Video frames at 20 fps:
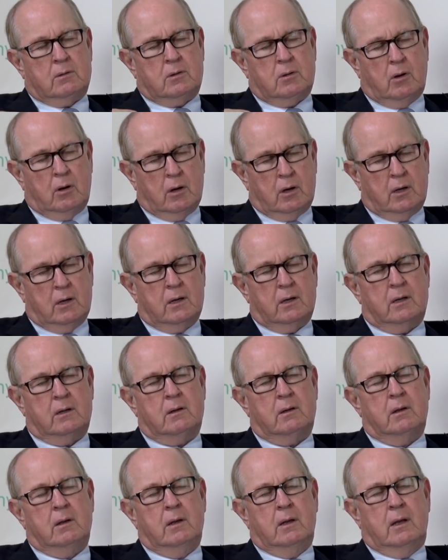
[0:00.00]

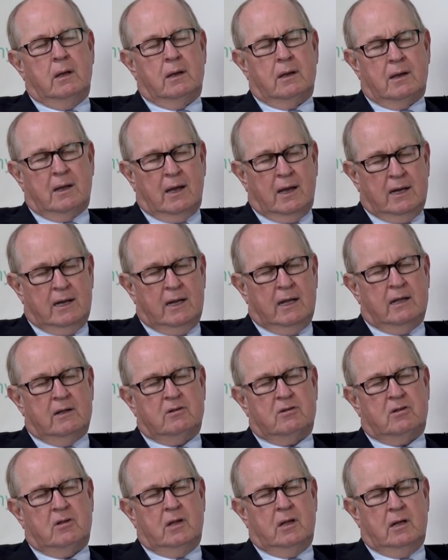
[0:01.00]
targeted
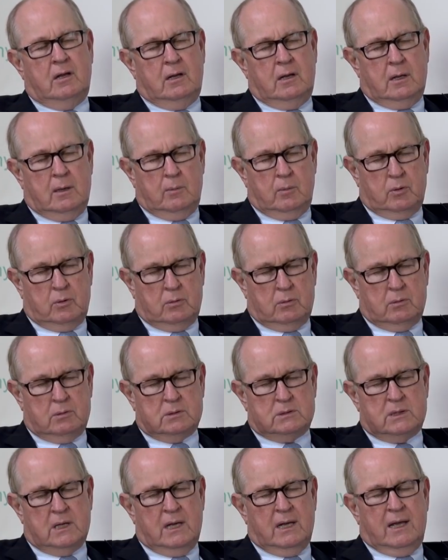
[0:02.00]
kinase
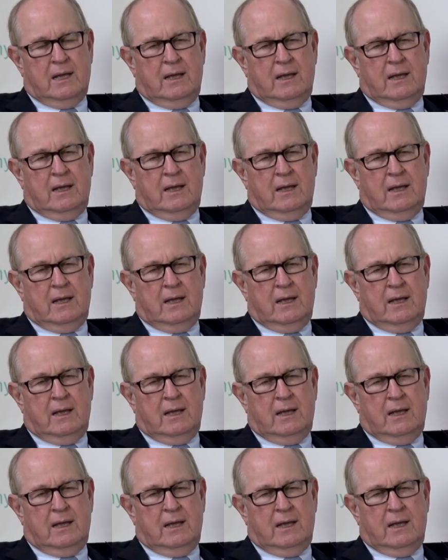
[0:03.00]
inhibitors